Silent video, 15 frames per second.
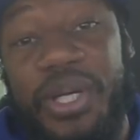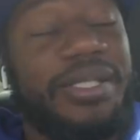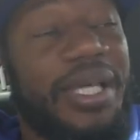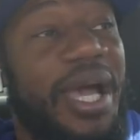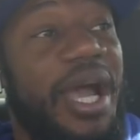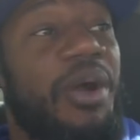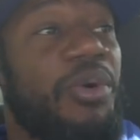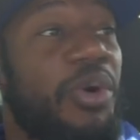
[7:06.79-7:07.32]
It's an
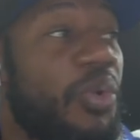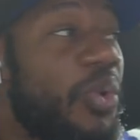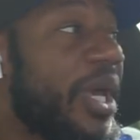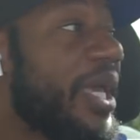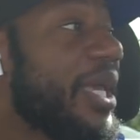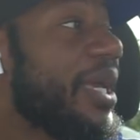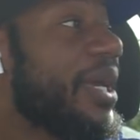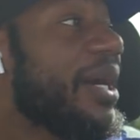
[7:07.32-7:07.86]
hour
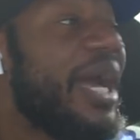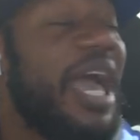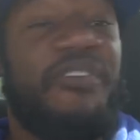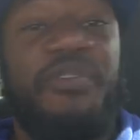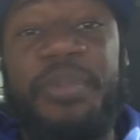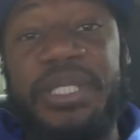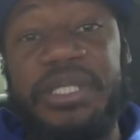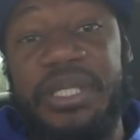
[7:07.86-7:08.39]
away
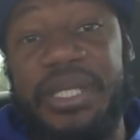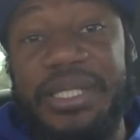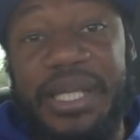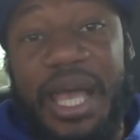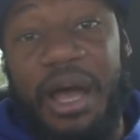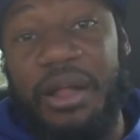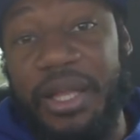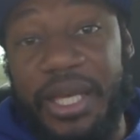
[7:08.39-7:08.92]
haven't been to this
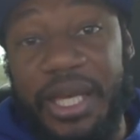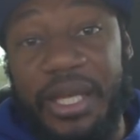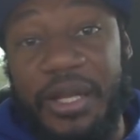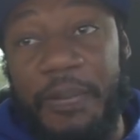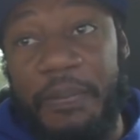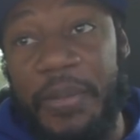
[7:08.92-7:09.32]
outlet in a